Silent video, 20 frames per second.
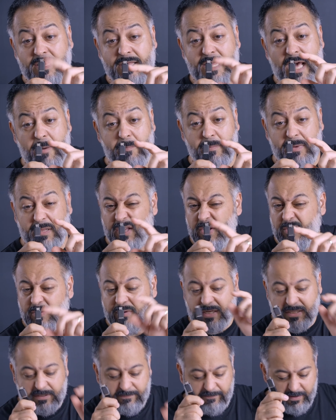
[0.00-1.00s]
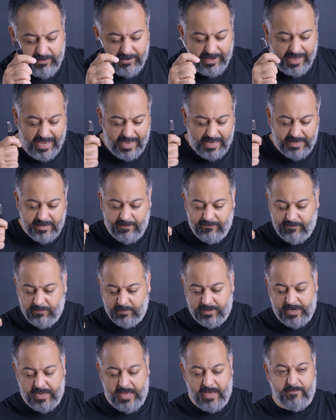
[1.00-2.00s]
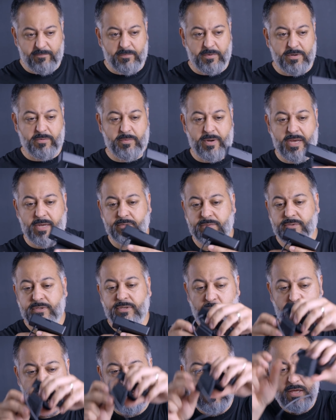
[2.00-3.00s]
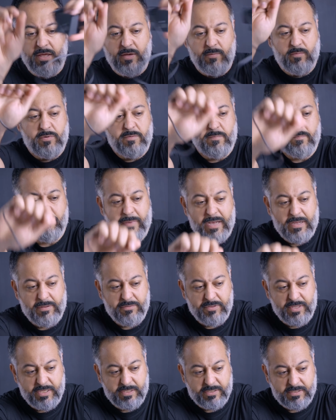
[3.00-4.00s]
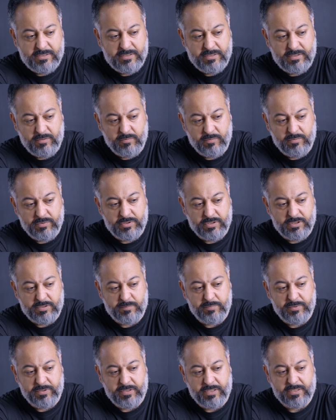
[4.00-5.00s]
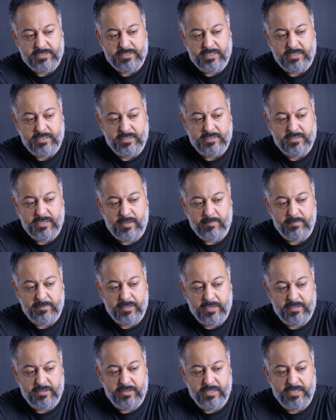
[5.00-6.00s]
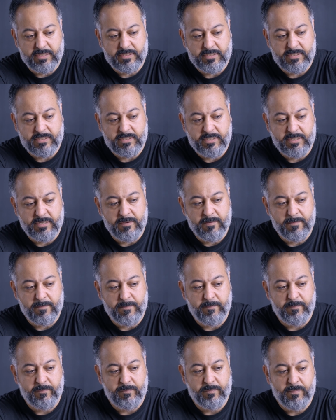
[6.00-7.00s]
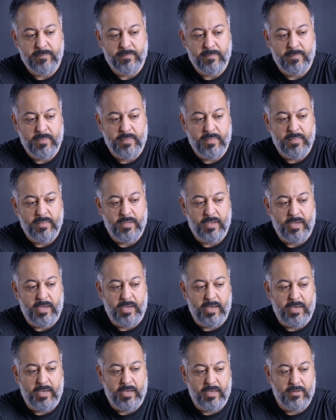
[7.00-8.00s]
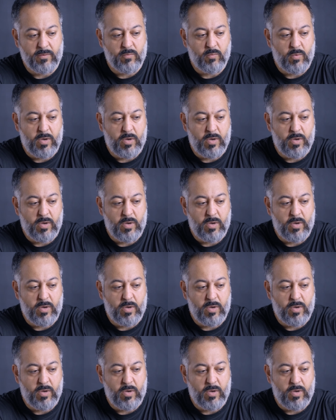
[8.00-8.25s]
down below it's very handy if you want to have one around. The way you would mount this, you would just put this at the top like this and